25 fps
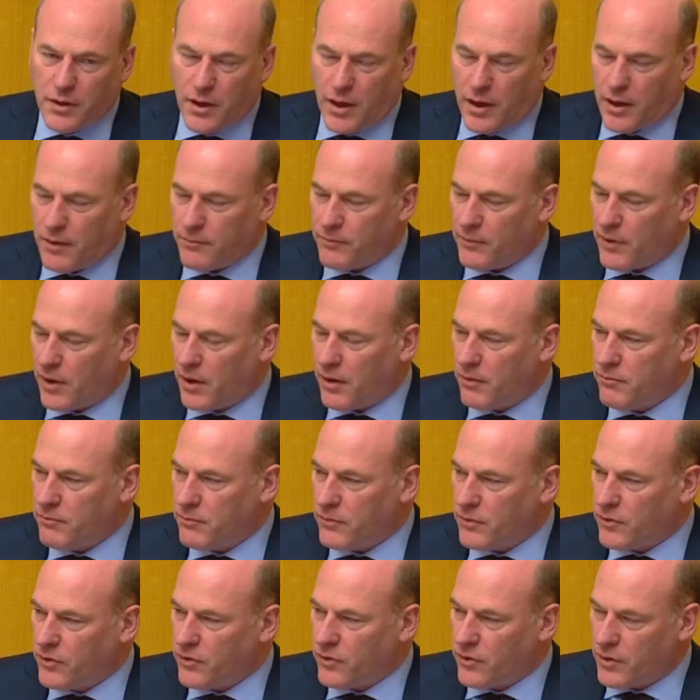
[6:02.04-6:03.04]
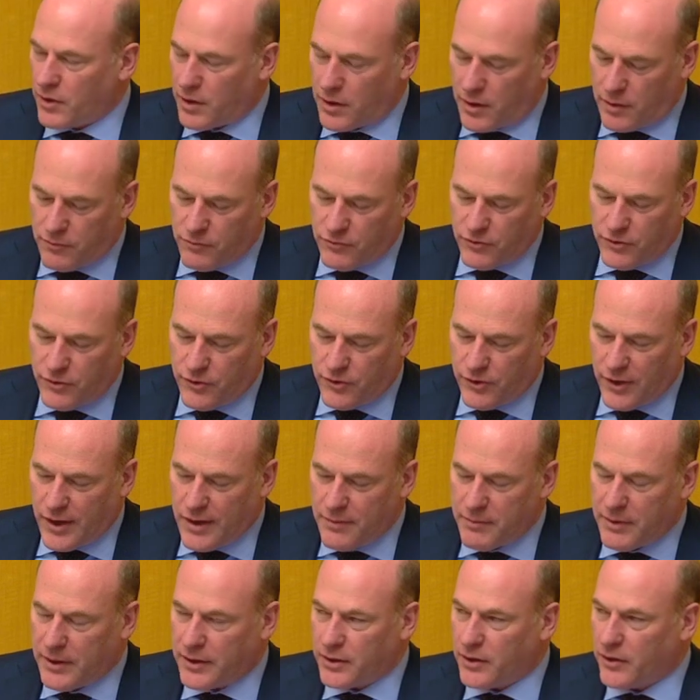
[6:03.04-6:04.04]
um, I'm um,
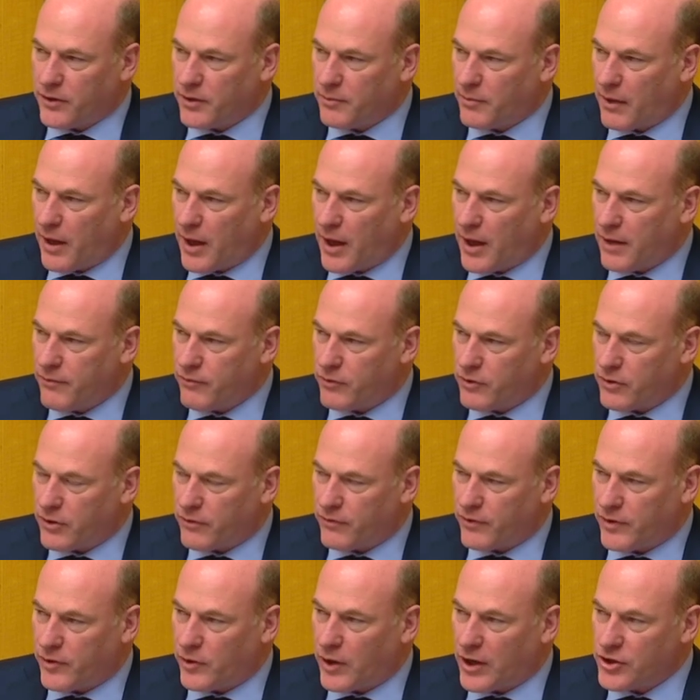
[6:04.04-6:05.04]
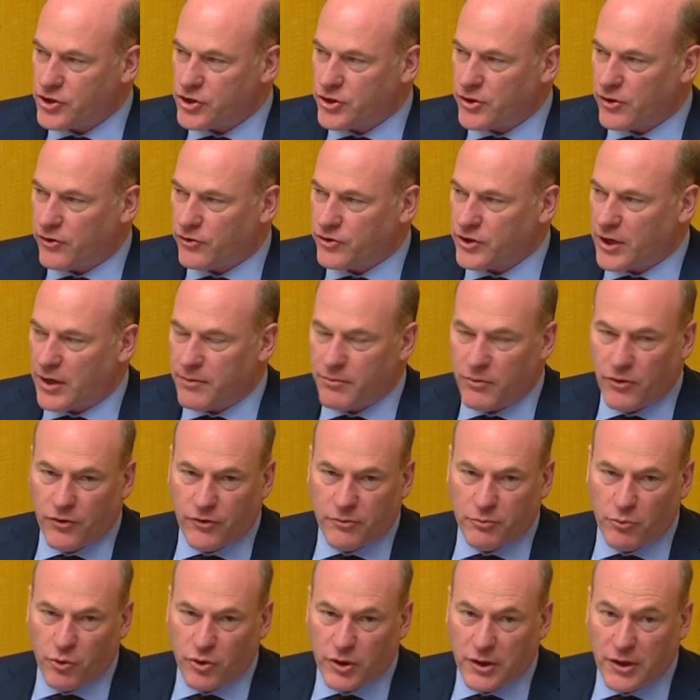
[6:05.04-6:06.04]
deeming that the behaviour in the Federation Chamber
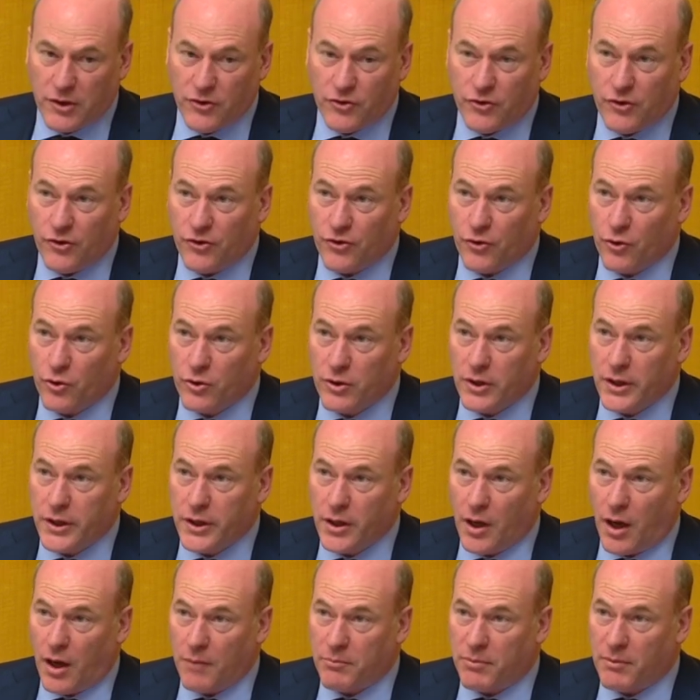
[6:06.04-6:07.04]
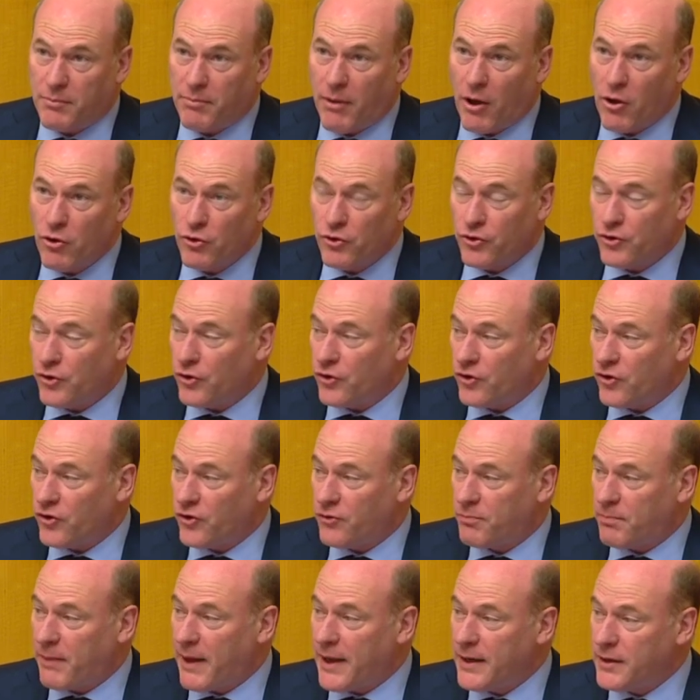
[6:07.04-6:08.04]
this morning is disorderly. I propose to
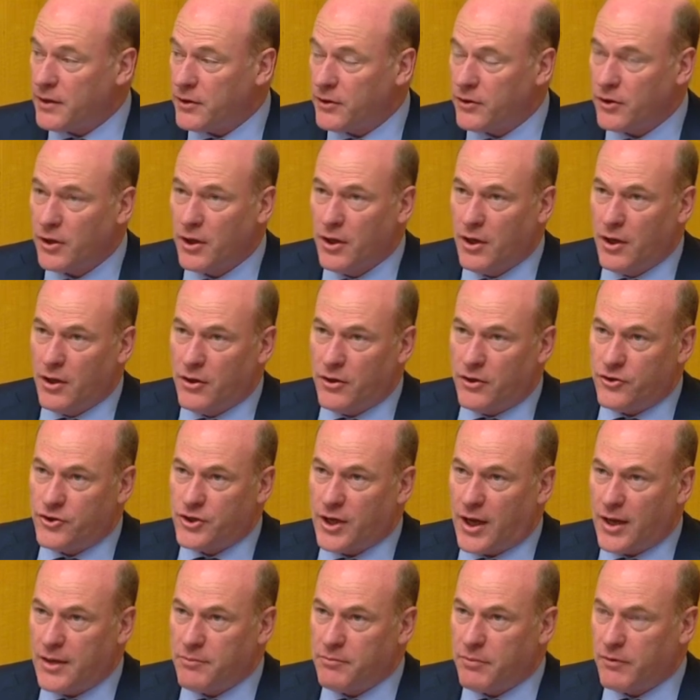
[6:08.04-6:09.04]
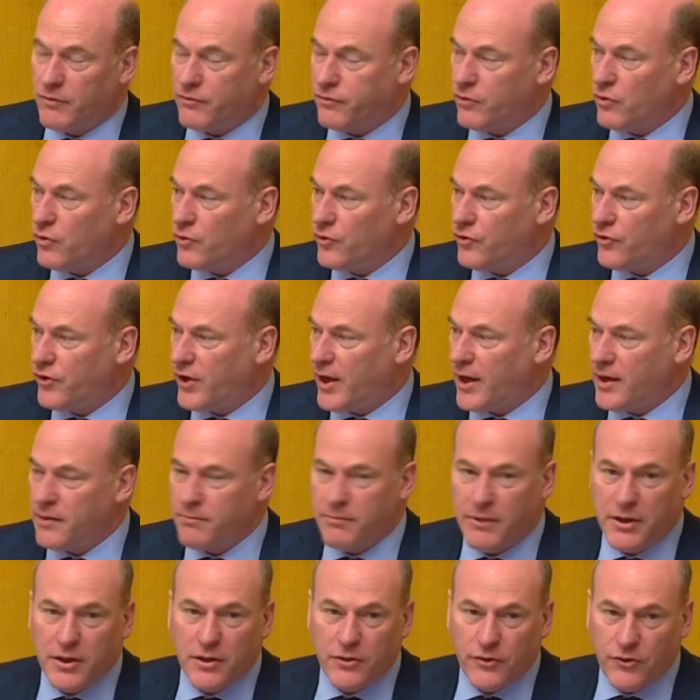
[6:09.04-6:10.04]
suspend the Chamber for
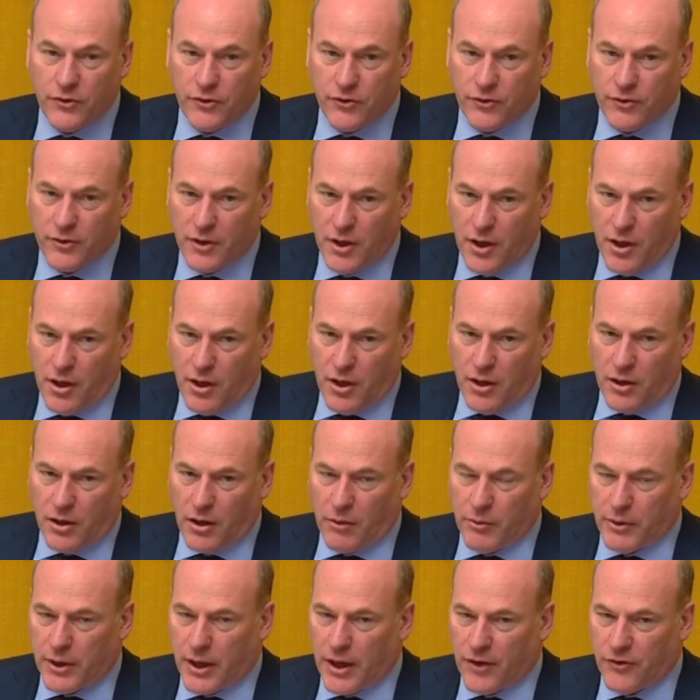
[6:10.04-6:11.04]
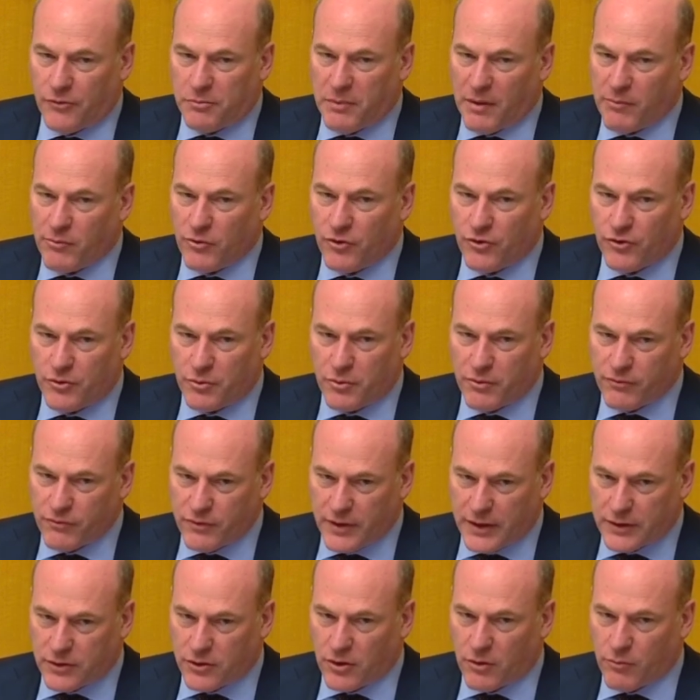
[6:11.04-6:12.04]
ten minutes, and I would ask members to
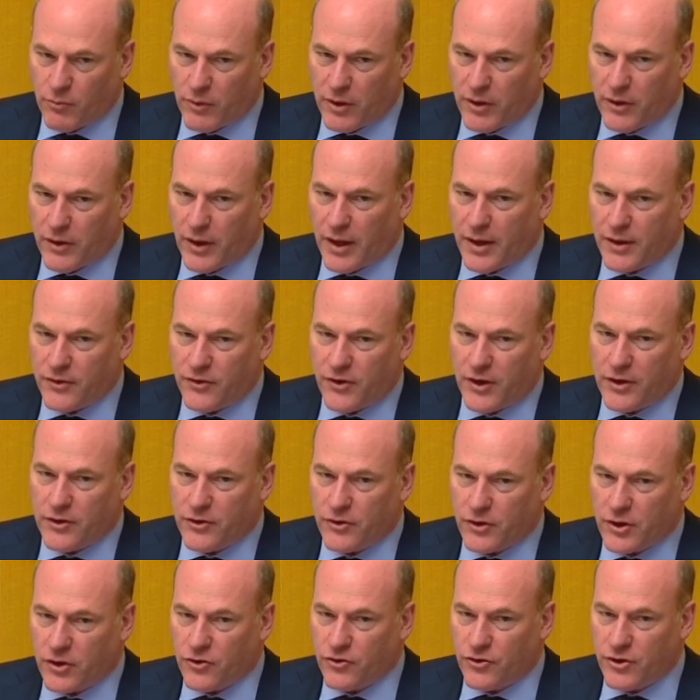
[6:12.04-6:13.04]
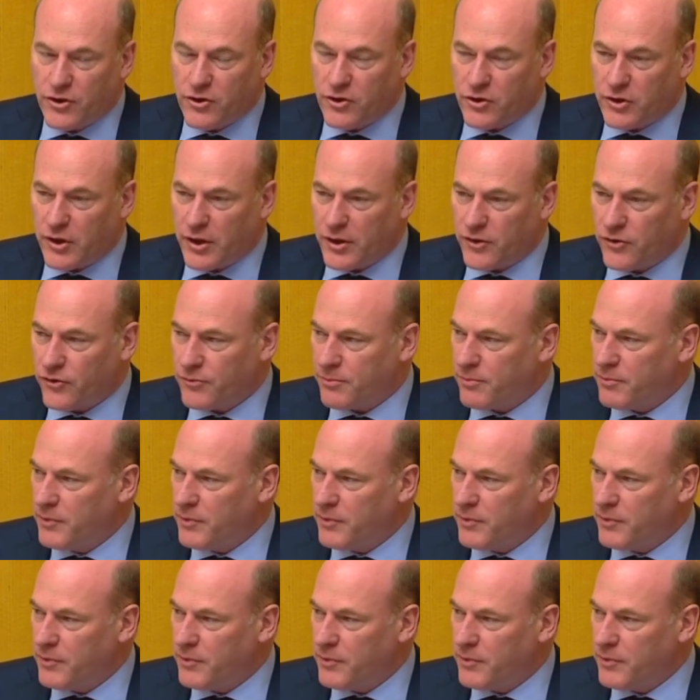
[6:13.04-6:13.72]
reflect on whether they intend to continue these